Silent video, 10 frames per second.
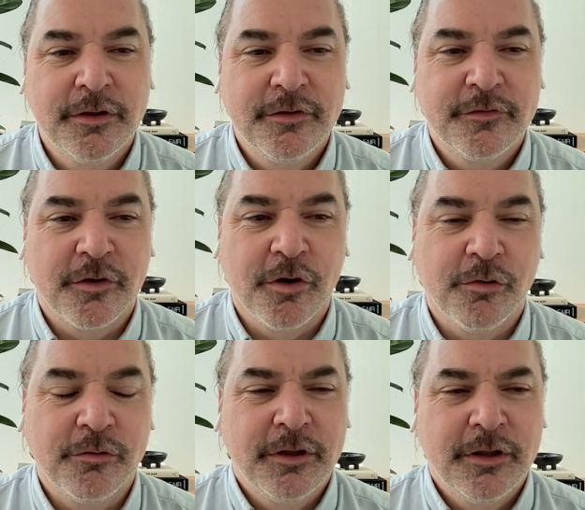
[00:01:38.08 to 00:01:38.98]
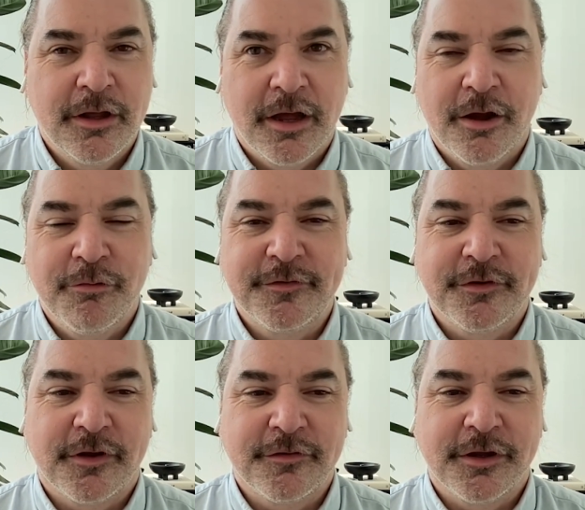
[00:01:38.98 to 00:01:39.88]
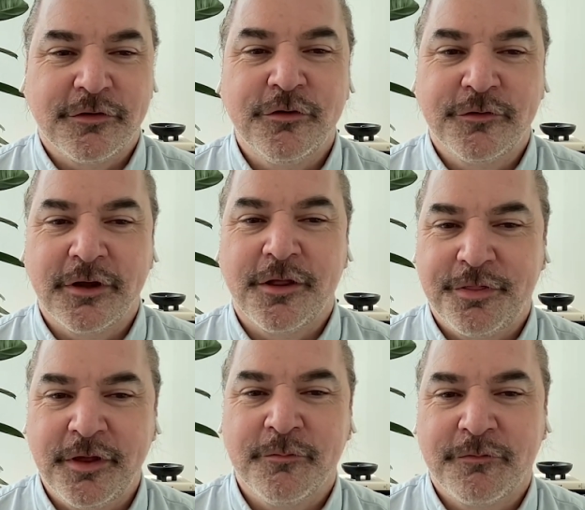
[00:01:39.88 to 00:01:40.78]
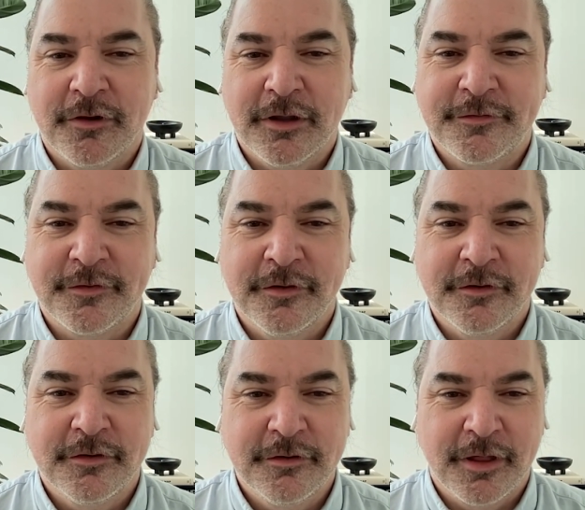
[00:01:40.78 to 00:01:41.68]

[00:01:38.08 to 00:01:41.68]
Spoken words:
So I would suggest choosing a theme for a lesson